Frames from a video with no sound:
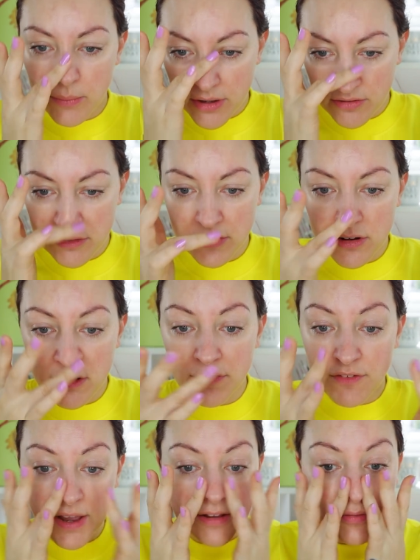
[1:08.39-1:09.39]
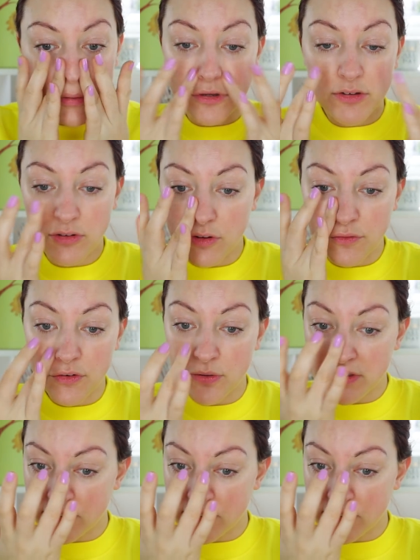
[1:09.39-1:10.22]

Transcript: we're using on our face, which is novel,